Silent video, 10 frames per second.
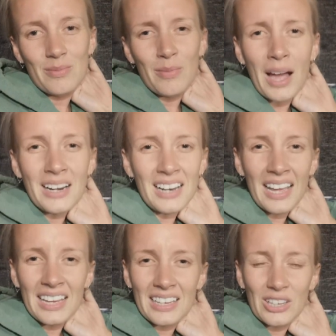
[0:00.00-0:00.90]
Mine are
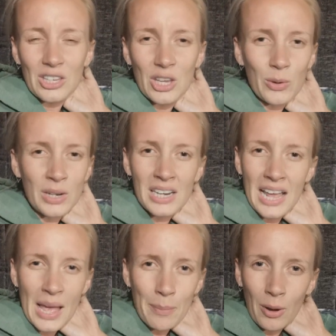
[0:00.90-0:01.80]
like queuing in
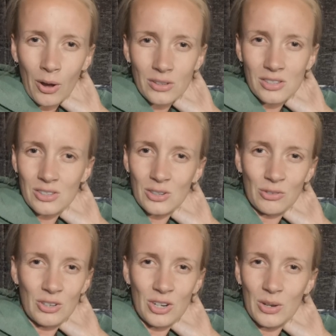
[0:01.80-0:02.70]
airports and
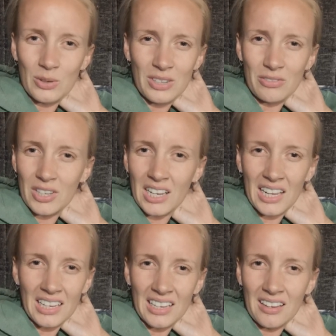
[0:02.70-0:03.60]
stuff, and you feel
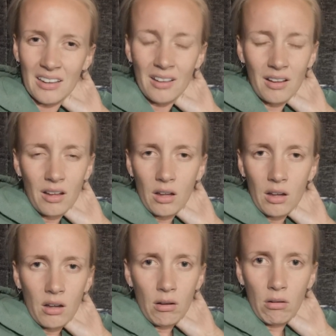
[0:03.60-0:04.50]
like,
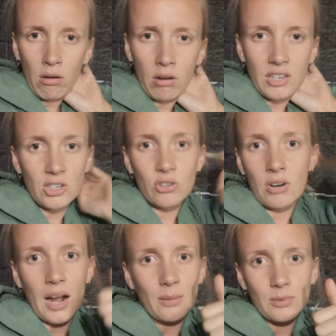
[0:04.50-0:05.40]
oh, you're
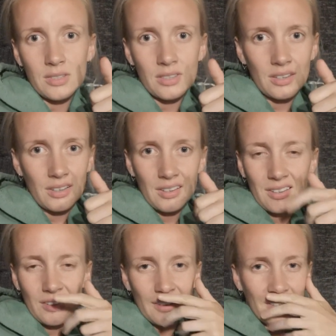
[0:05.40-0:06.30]
trapped.
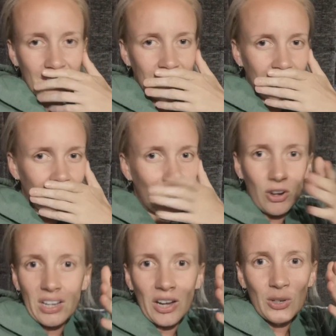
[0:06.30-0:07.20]
You've
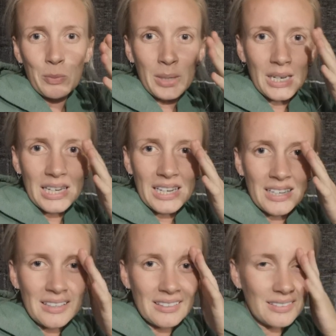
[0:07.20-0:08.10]
got to get on a
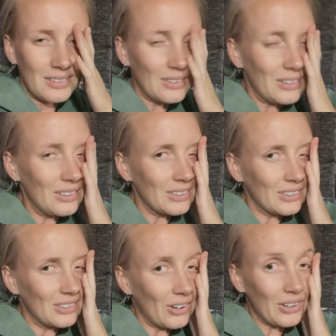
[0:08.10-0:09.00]
plane. Oh
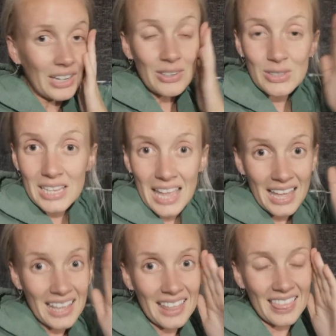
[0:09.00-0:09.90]
God, I used to
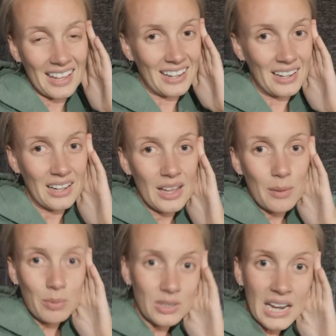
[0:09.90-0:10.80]
hate that.
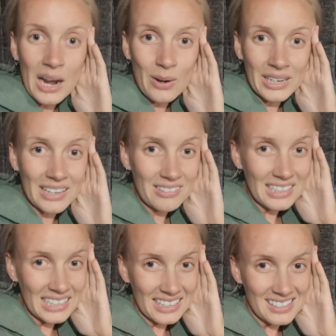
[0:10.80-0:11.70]
But now I get
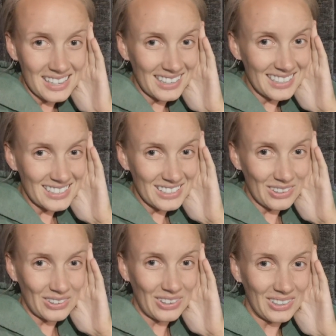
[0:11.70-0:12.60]
really excited to go
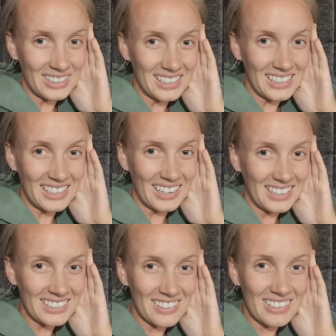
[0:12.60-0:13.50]
on holiday and I
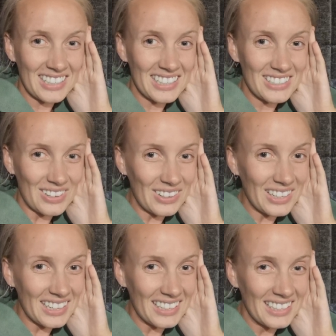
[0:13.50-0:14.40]
actually really enjoy
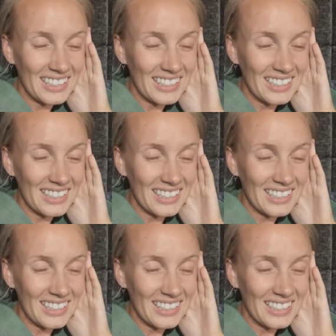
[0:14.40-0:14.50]
it.